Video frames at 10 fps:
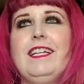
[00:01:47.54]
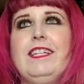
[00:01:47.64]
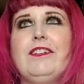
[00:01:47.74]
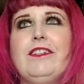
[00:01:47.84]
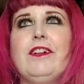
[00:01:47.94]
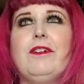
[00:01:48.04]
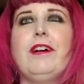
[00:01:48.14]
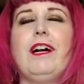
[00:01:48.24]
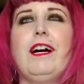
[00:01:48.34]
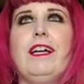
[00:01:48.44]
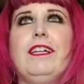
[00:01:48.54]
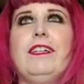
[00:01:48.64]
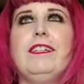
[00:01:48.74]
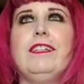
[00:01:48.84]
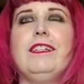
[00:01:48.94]
You know,
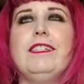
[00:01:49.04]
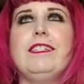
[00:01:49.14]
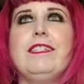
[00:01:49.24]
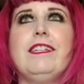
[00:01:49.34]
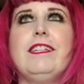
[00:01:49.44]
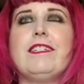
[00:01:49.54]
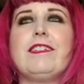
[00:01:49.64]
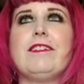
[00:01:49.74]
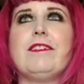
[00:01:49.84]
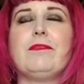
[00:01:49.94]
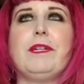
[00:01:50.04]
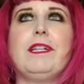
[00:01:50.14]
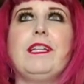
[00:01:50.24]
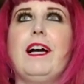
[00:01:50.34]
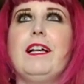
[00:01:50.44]
I didn't
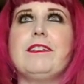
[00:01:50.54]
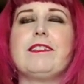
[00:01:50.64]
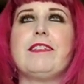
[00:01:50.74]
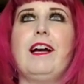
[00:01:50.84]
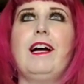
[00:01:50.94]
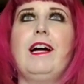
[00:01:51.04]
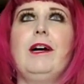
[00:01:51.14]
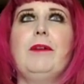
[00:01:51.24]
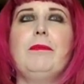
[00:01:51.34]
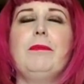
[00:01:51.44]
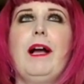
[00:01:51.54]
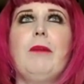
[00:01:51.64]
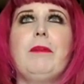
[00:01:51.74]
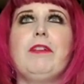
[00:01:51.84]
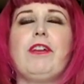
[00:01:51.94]
realize how
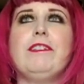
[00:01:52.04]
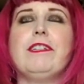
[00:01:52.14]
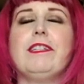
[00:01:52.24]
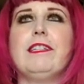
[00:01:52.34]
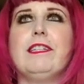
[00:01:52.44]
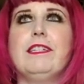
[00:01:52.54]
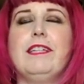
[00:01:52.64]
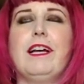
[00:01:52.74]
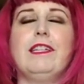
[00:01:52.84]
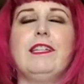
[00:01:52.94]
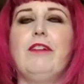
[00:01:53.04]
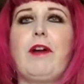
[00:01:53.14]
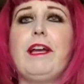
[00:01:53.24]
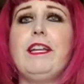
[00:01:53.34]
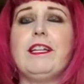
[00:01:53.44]
much I did, love
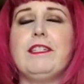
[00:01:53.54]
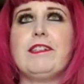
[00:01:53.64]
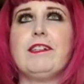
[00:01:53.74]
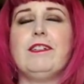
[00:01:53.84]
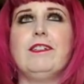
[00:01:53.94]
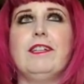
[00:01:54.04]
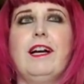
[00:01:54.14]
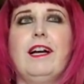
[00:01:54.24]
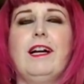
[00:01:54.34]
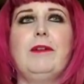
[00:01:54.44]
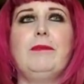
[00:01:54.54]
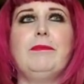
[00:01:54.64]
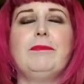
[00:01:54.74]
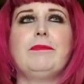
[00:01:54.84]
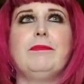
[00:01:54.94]
writing until
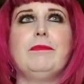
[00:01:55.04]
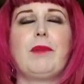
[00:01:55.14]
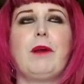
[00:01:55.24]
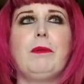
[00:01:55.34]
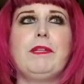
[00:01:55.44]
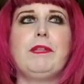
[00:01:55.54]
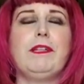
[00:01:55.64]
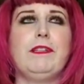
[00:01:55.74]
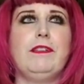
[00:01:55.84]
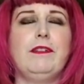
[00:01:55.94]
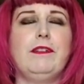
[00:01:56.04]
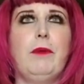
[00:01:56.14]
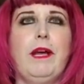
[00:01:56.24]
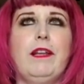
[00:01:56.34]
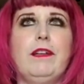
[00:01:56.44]
probably
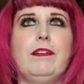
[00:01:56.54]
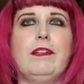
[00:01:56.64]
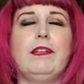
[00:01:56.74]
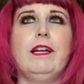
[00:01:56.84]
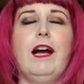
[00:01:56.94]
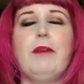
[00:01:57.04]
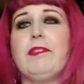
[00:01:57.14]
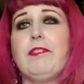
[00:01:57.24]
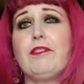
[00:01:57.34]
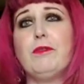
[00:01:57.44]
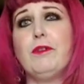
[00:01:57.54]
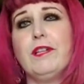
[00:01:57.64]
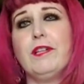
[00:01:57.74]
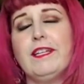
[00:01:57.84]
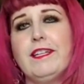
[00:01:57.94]
when I was in
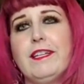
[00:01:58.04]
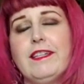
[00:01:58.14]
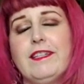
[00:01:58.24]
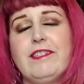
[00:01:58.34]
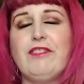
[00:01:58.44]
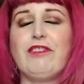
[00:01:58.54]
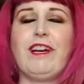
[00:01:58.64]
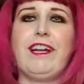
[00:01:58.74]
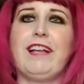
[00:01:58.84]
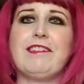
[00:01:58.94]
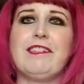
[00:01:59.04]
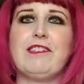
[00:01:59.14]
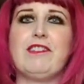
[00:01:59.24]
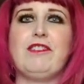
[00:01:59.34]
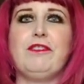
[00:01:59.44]
school and the teacher had asked
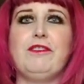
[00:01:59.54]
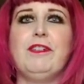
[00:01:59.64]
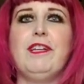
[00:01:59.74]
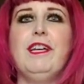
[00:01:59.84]
us to,